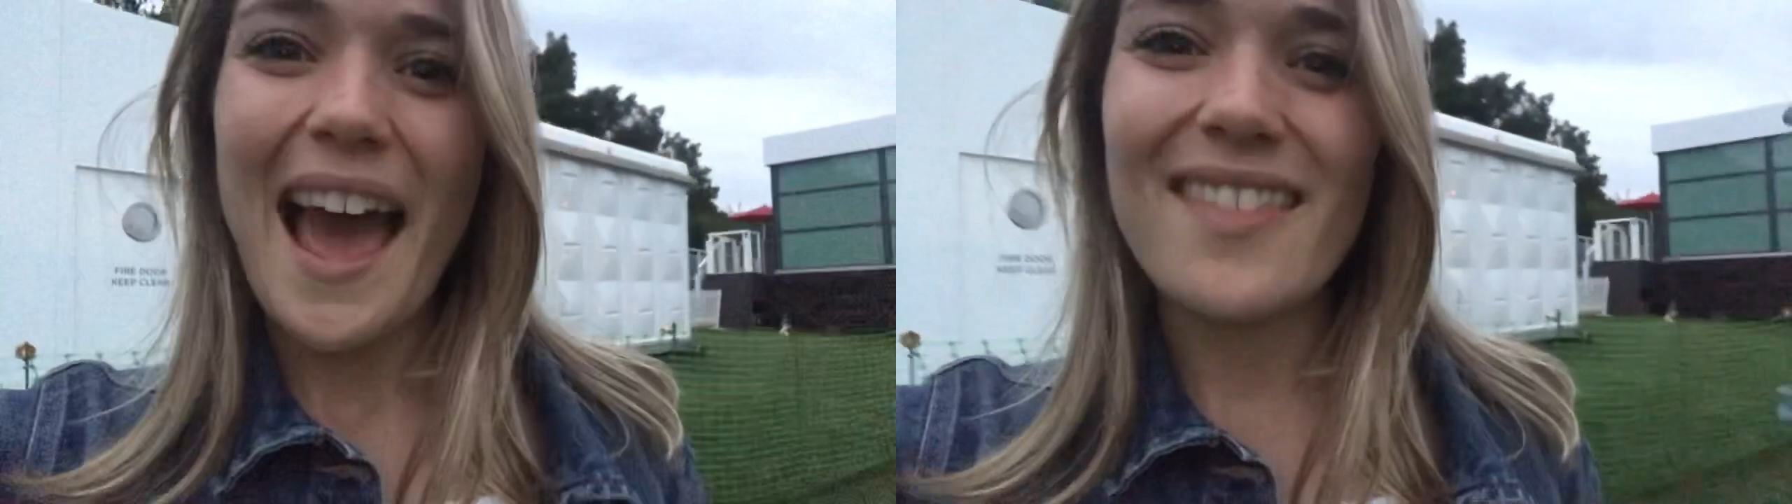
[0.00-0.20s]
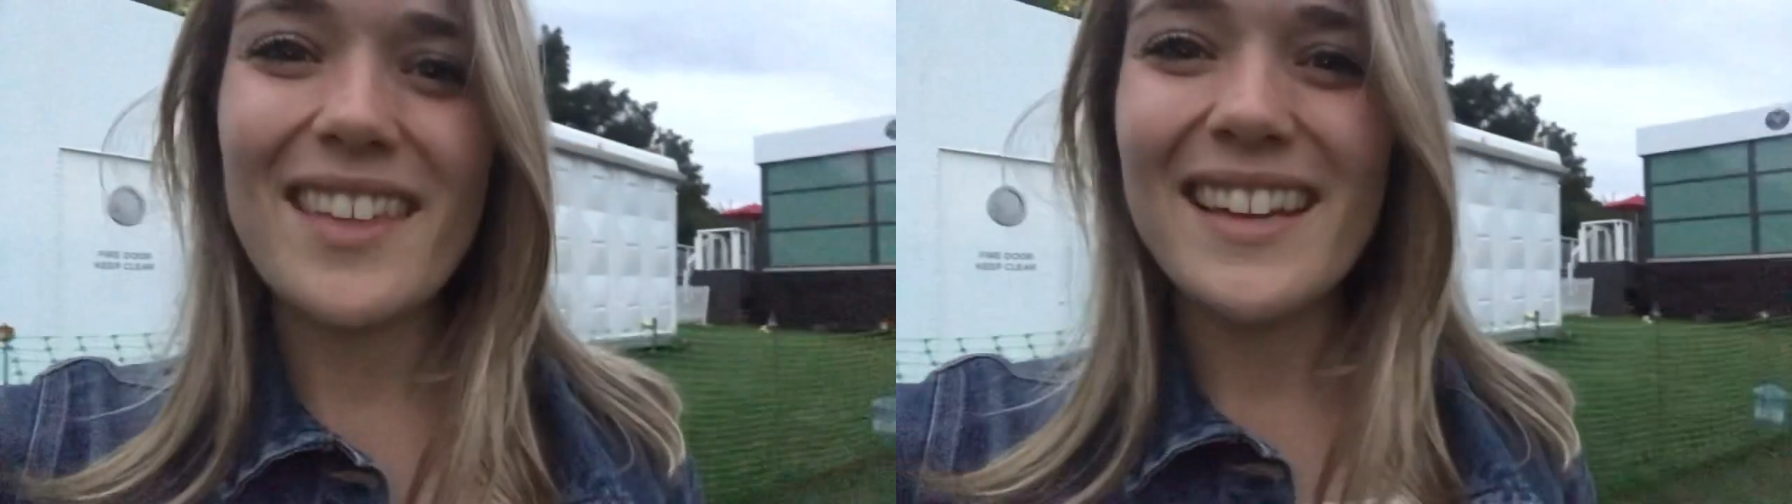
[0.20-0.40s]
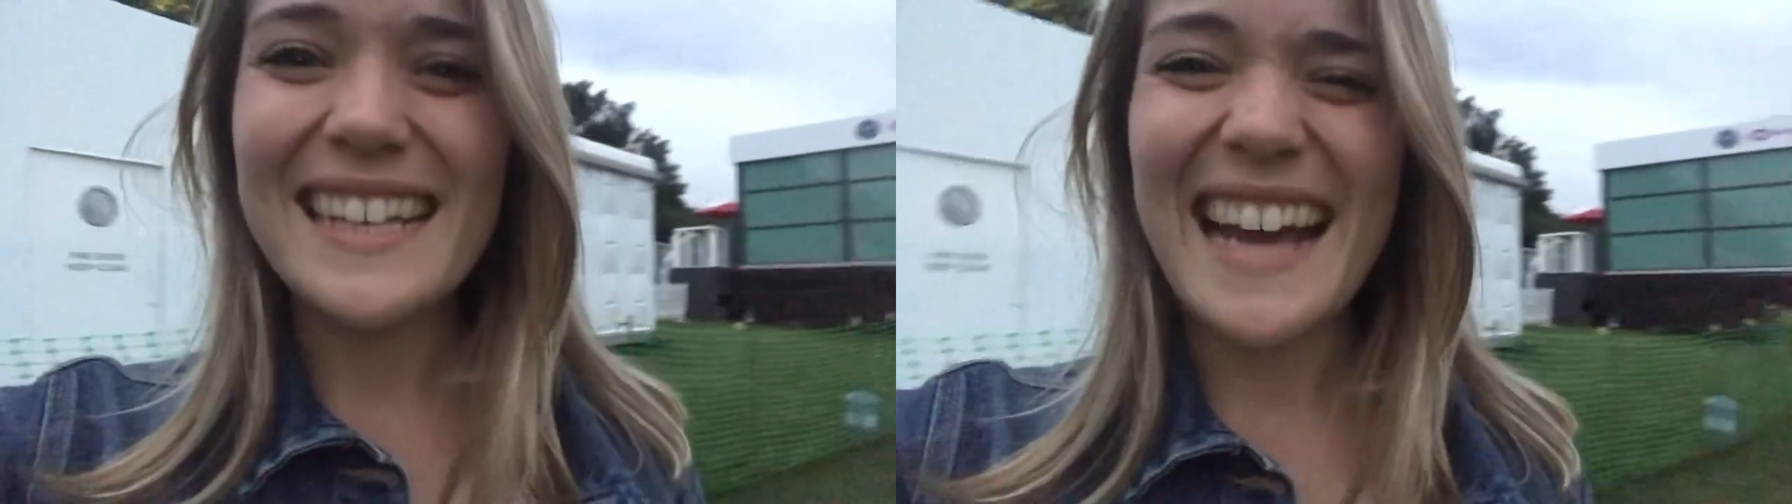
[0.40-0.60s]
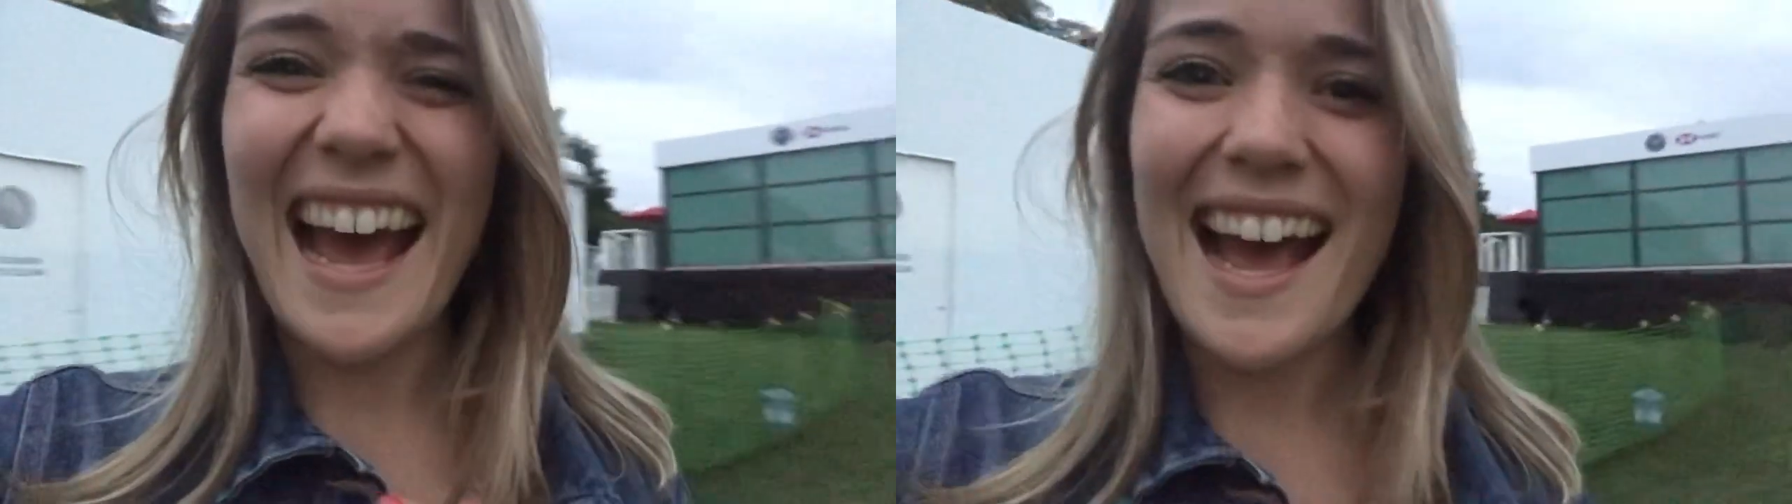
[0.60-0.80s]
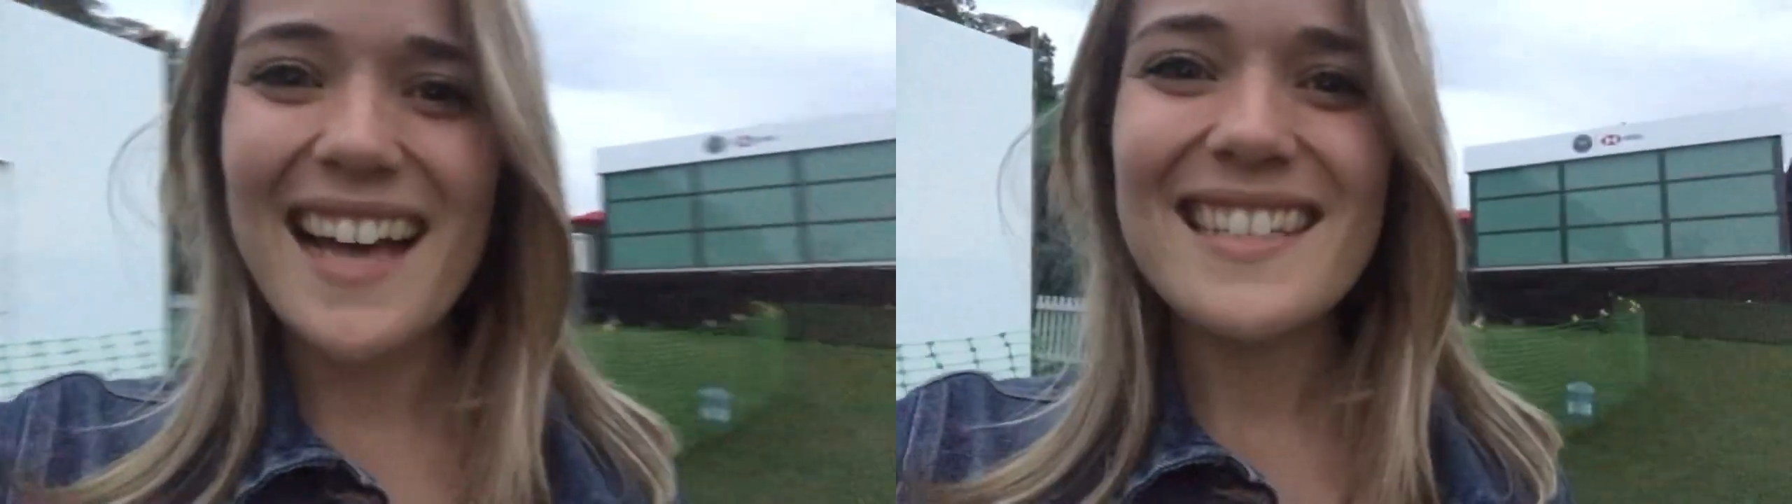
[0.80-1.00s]
And thirdly, it
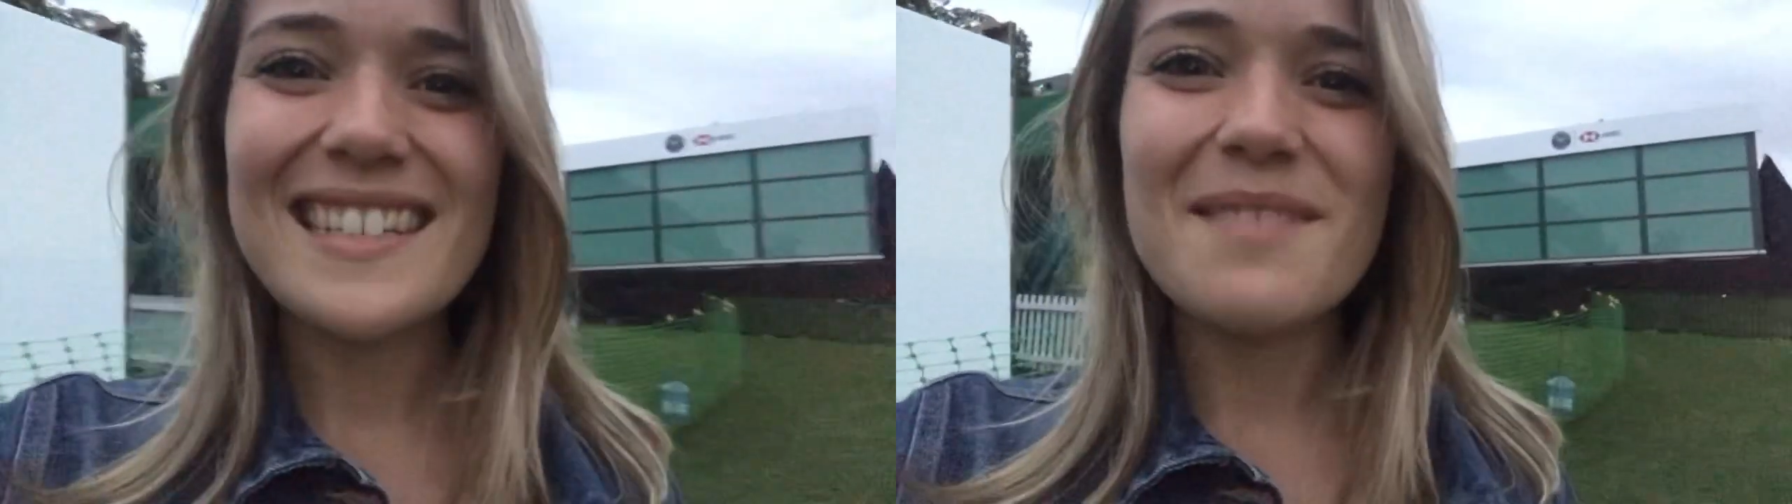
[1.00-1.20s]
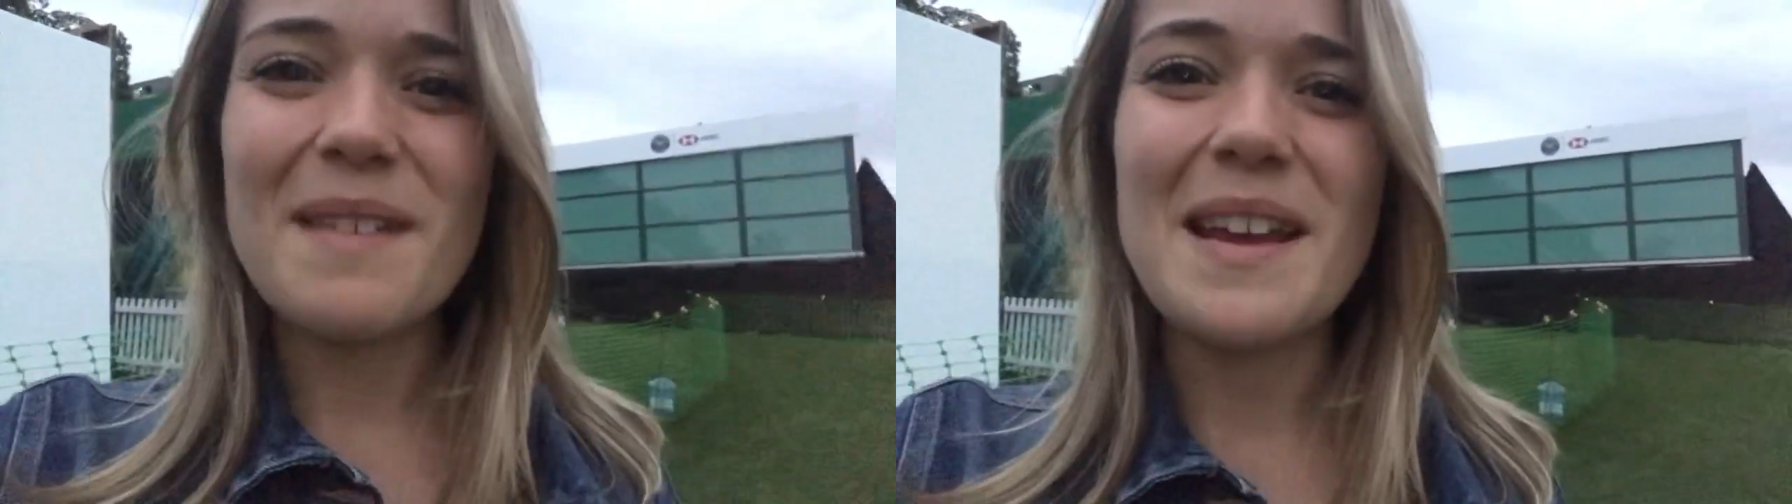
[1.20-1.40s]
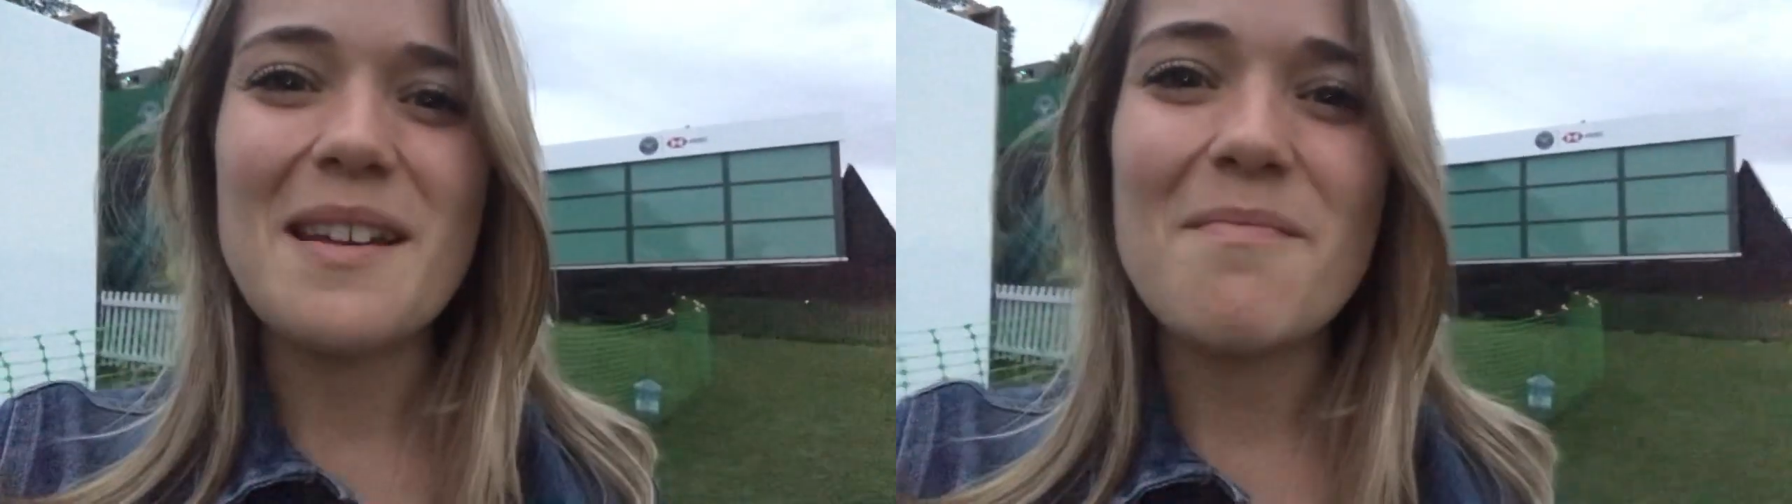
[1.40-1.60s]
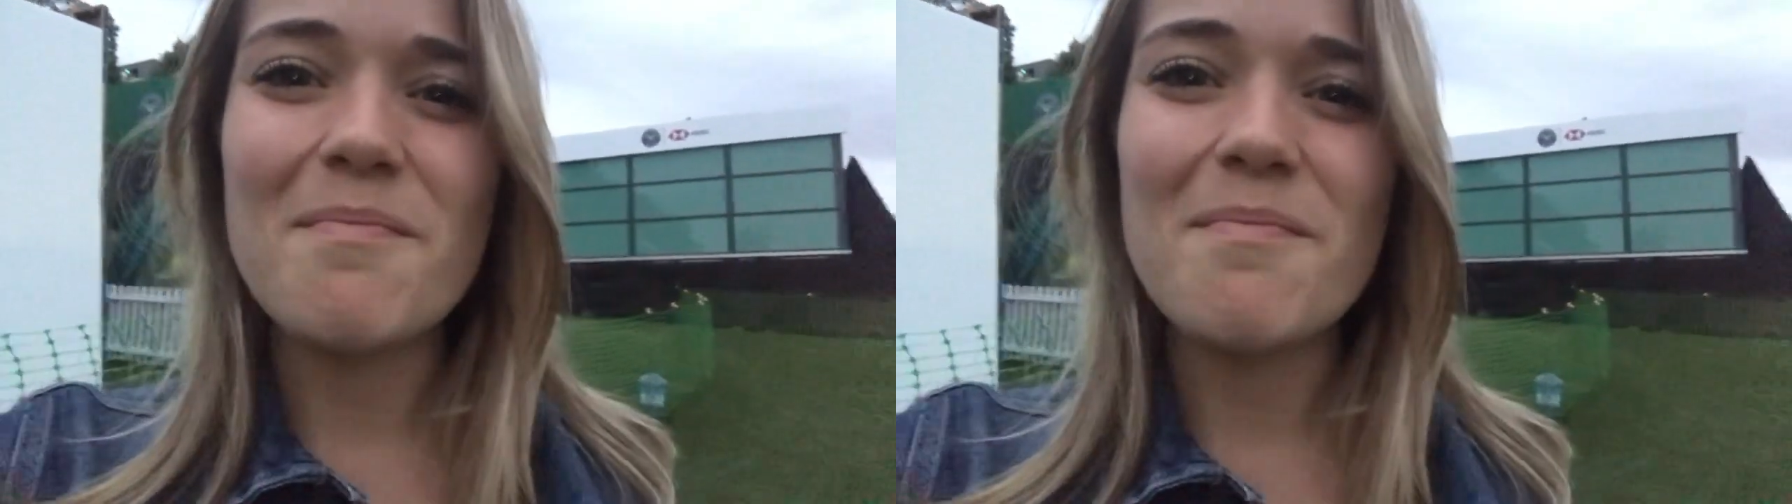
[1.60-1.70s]
has to be